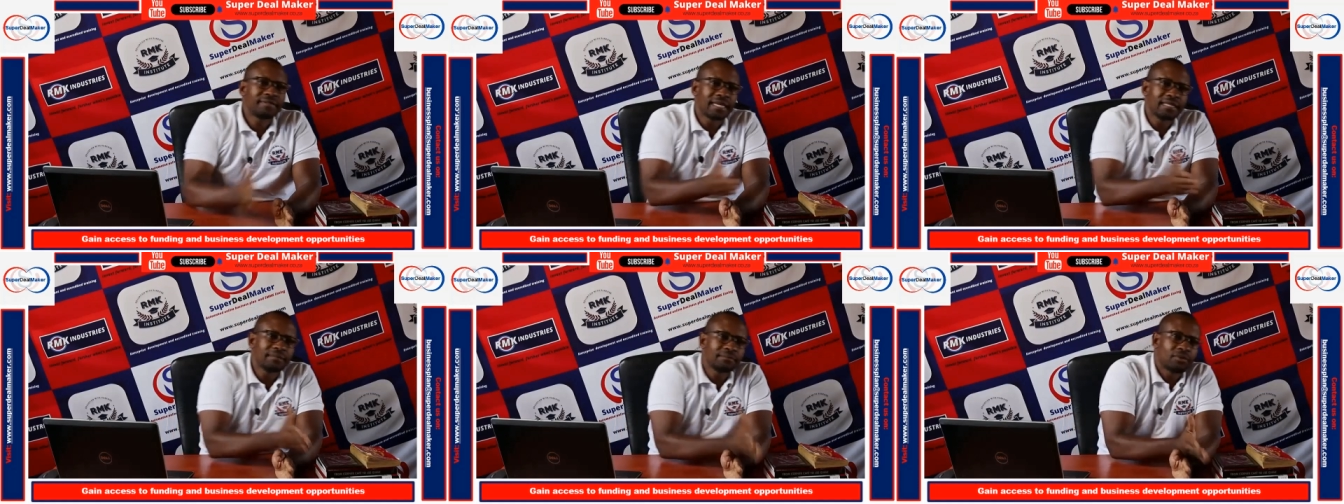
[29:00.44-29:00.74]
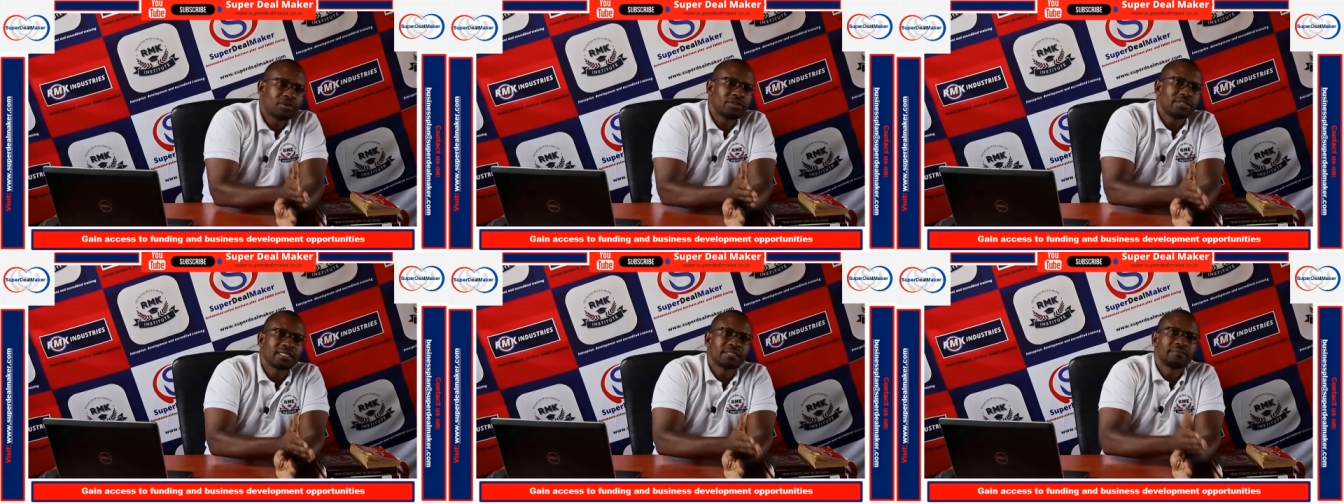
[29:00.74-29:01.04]
done
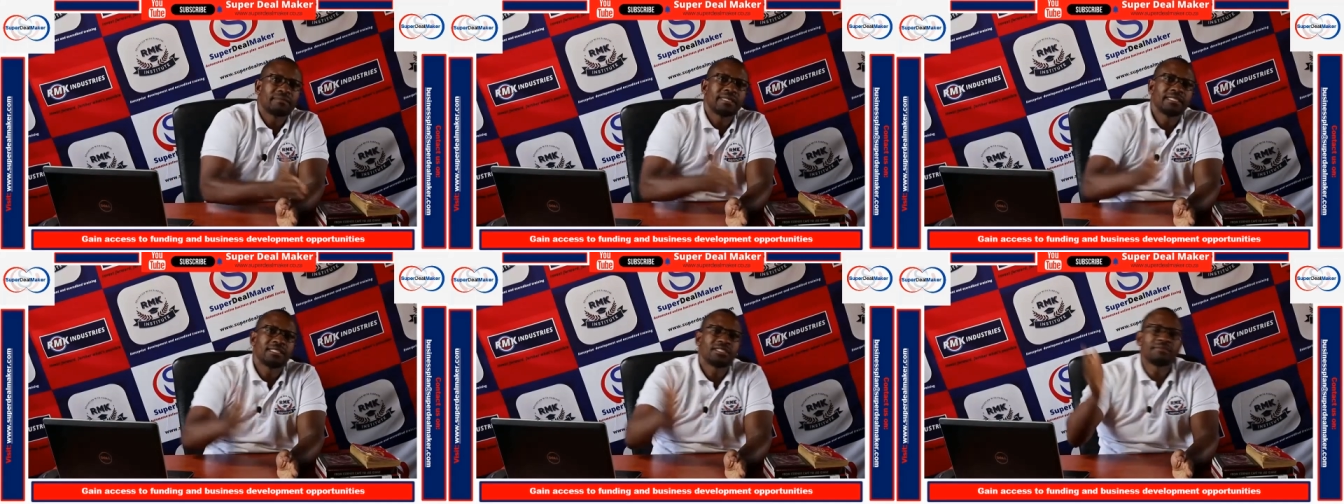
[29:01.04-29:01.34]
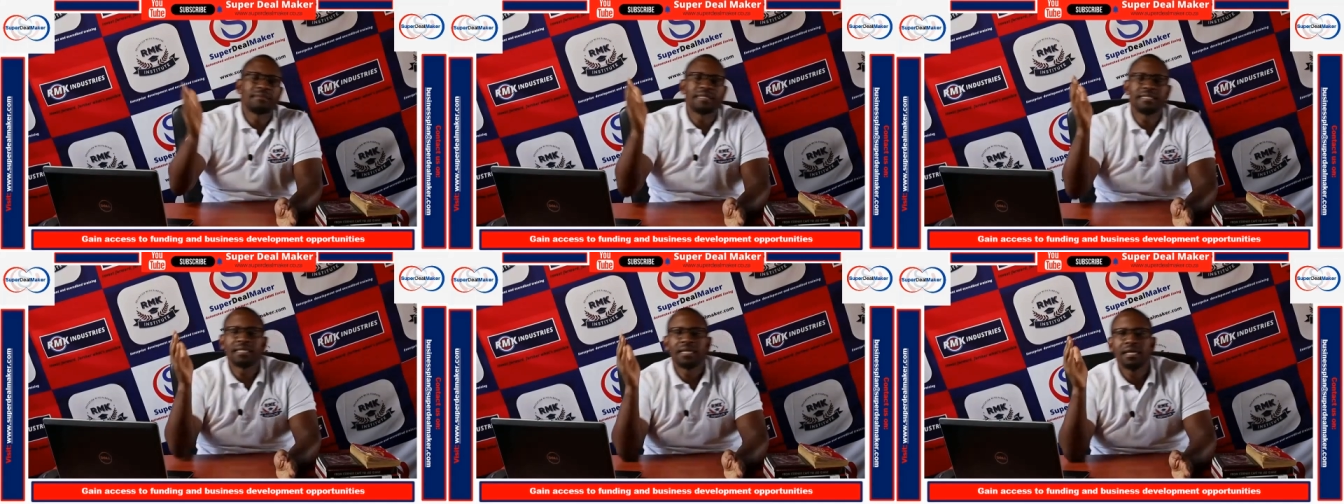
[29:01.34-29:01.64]
project
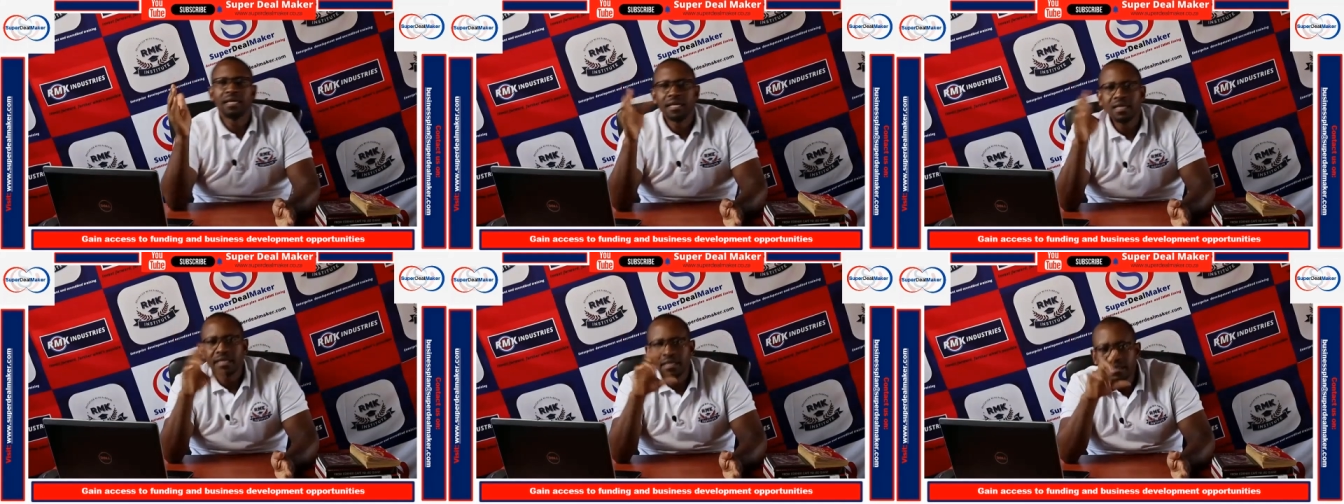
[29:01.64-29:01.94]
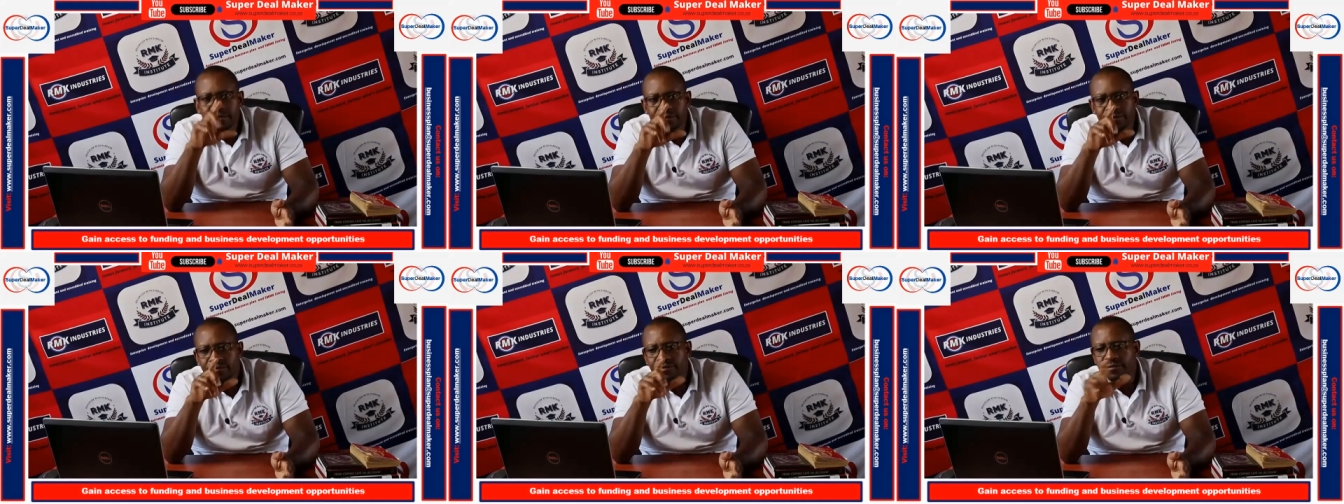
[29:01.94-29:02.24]
management.
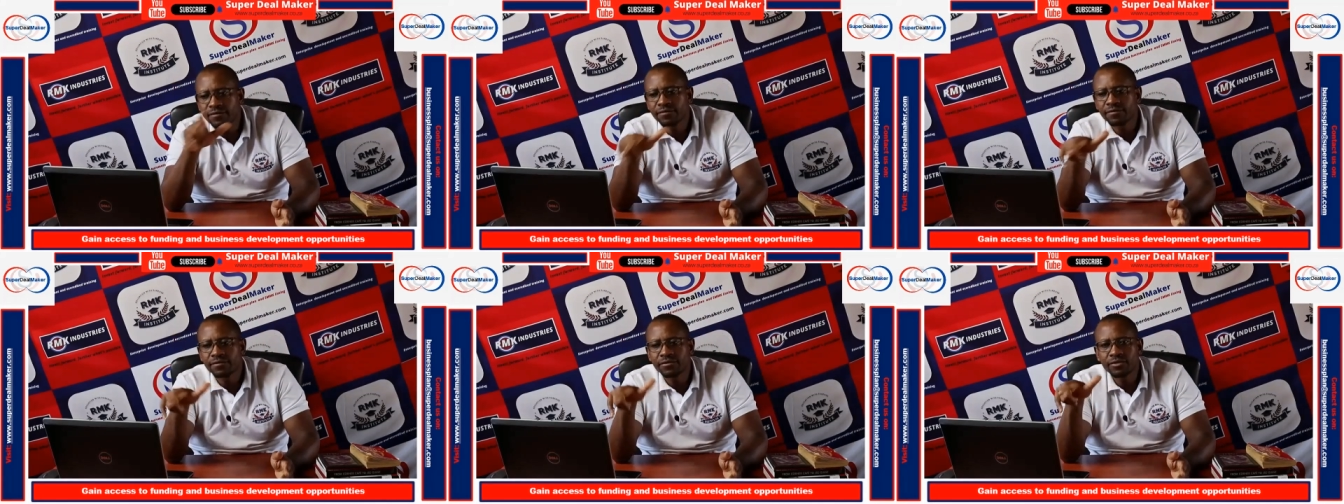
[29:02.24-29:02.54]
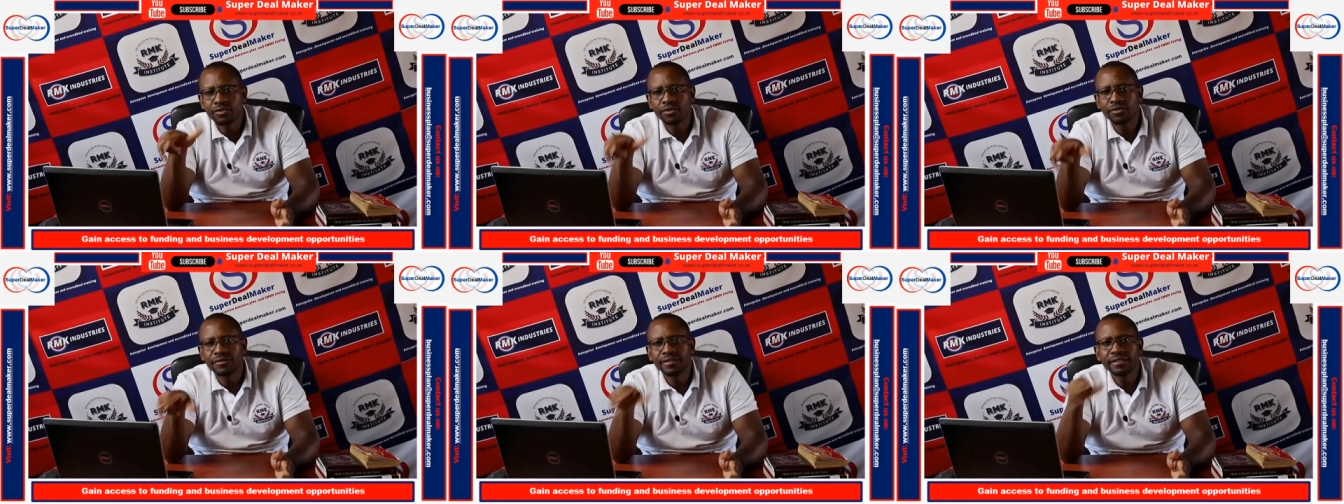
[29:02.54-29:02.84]
If
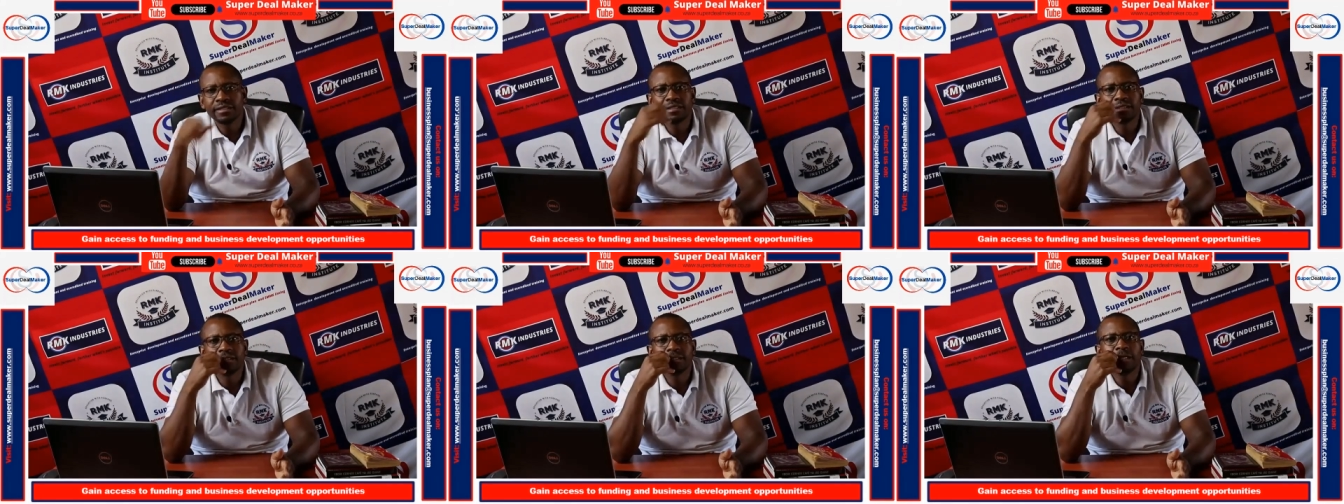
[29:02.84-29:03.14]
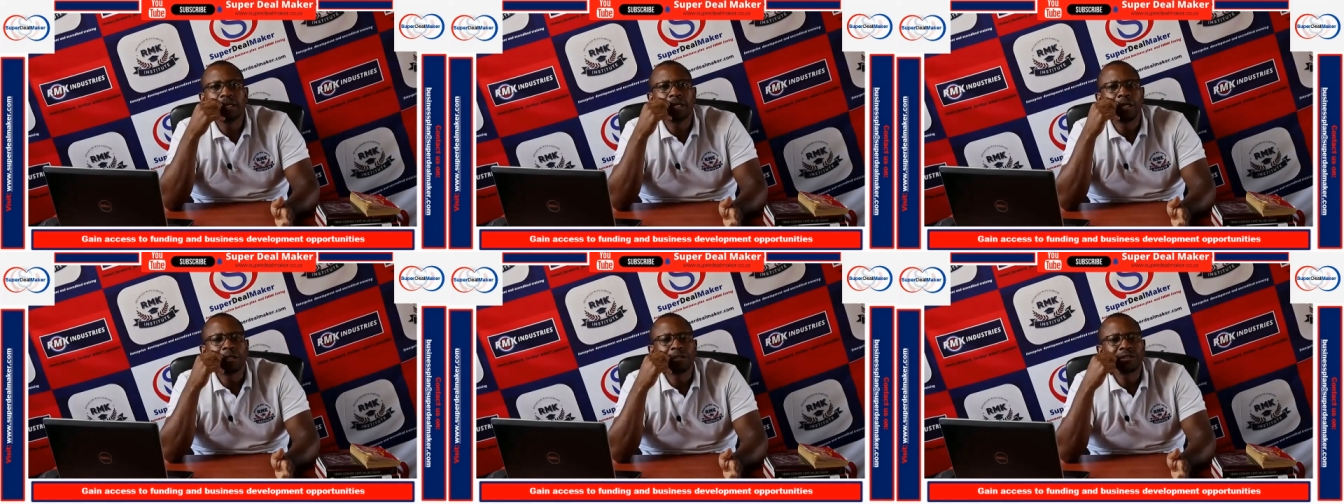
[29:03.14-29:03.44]
you haven't
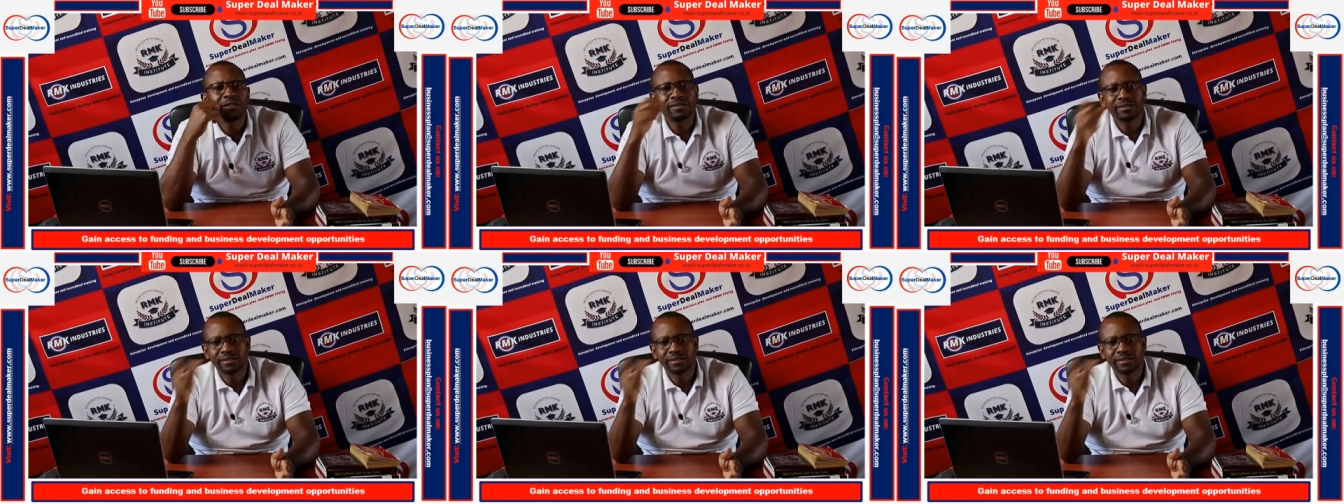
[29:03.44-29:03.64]
uh,